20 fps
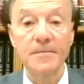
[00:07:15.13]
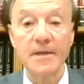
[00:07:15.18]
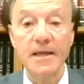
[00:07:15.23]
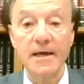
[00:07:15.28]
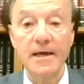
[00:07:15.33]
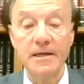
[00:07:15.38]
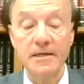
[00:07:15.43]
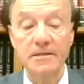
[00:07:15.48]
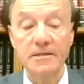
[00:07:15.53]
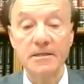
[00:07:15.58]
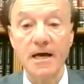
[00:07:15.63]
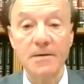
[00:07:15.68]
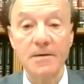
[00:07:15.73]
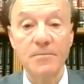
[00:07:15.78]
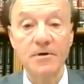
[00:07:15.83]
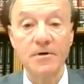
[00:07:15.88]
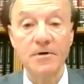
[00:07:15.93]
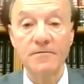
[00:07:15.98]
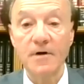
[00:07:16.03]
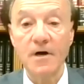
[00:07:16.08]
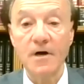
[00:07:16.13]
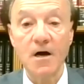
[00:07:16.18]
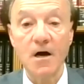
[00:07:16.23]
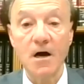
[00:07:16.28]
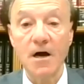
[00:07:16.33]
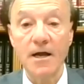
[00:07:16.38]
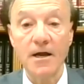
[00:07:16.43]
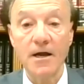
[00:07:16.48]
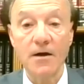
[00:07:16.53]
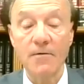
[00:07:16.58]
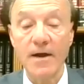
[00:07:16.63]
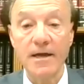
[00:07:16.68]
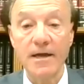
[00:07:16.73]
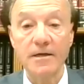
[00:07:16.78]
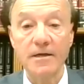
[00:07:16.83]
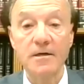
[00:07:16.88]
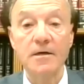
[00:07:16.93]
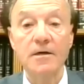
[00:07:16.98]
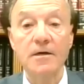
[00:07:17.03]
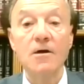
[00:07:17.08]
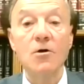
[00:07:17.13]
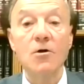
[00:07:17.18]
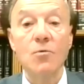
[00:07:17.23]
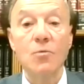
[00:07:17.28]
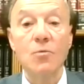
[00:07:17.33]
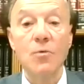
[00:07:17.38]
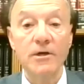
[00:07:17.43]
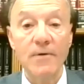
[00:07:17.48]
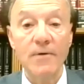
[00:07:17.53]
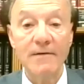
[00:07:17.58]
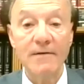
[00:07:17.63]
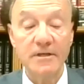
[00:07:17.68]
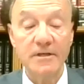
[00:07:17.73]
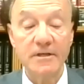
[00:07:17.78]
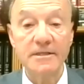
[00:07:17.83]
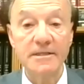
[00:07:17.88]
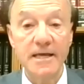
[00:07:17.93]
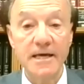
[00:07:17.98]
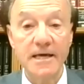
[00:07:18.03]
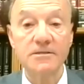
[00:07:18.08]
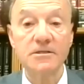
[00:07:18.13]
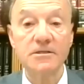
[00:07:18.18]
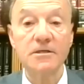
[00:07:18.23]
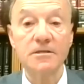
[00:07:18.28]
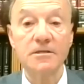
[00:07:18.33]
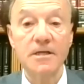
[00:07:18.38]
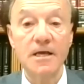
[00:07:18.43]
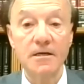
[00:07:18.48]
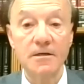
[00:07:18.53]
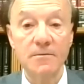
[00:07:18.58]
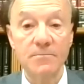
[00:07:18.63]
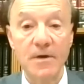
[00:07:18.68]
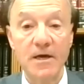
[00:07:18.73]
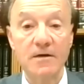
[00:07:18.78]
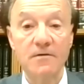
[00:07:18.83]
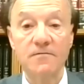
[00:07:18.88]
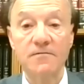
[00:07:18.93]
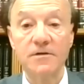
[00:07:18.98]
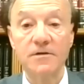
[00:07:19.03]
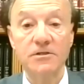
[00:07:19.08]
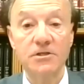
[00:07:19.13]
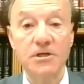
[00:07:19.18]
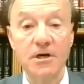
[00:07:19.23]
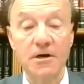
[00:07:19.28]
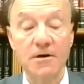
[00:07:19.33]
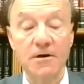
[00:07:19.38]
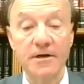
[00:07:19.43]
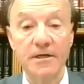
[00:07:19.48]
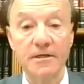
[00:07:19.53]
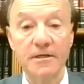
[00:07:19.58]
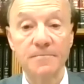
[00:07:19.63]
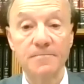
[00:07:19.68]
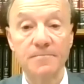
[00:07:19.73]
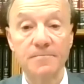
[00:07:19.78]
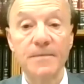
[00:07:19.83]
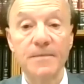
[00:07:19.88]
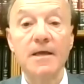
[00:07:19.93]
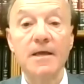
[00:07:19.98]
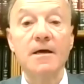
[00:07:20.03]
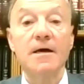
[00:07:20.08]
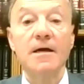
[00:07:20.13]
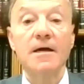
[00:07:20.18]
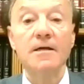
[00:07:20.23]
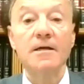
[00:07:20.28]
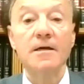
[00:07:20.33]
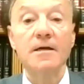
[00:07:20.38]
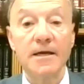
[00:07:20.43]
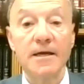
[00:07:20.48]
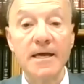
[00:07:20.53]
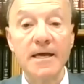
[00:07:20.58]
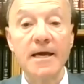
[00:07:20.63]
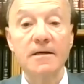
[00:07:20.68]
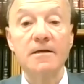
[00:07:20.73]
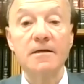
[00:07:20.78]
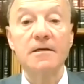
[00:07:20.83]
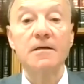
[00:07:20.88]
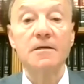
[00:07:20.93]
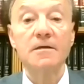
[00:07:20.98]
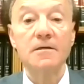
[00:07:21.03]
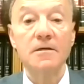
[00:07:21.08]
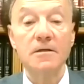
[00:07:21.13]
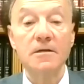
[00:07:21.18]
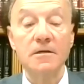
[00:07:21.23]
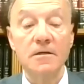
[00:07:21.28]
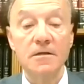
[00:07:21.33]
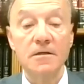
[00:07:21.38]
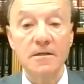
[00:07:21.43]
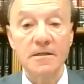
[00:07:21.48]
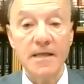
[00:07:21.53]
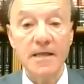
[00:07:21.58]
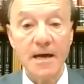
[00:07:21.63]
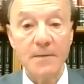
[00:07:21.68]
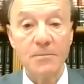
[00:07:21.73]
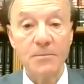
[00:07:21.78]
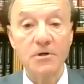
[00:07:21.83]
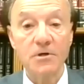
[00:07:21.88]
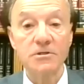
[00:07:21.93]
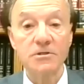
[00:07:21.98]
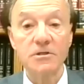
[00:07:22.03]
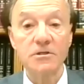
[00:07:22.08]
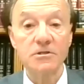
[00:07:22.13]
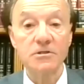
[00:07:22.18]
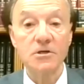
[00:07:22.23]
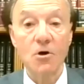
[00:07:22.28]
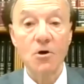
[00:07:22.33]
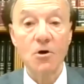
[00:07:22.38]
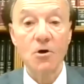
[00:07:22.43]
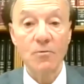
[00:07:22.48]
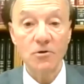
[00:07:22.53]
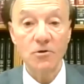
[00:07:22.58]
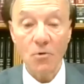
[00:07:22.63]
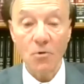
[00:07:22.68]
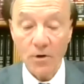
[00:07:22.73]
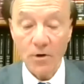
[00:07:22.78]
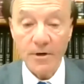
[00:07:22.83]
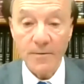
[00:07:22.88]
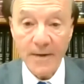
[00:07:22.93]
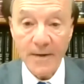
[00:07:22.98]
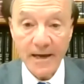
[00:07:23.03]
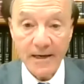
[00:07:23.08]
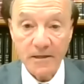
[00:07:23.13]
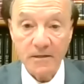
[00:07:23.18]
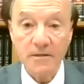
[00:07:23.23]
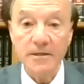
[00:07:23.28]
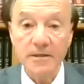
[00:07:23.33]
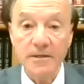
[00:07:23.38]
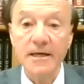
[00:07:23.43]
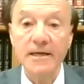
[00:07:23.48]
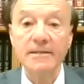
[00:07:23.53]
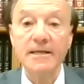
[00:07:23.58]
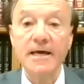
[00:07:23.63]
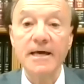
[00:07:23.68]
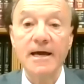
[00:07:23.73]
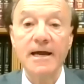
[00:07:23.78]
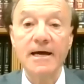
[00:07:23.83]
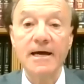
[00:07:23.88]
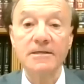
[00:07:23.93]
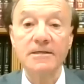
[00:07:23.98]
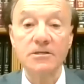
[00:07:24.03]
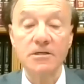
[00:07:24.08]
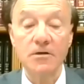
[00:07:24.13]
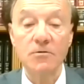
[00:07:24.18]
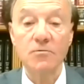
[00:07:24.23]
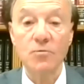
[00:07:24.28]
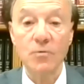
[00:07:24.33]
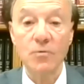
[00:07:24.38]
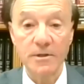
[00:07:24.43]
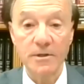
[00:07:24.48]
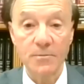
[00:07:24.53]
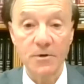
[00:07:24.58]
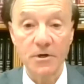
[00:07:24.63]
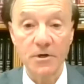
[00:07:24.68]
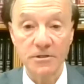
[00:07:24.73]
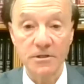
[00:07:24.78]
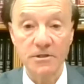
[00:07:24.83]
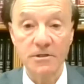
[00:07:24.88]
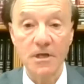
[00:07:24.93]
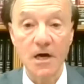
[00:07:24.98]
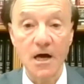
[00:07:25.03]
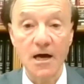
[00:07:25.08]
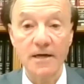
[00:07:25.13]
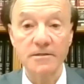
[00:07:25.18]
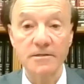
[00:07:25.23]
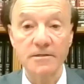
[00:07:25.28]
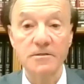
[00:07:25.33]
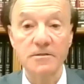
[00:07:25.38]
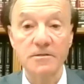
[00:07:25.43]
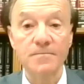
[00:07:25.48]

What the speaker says: any type of IRA where you have a designated beneficiary. Again, that person is going to automatically get that asset when the person dies.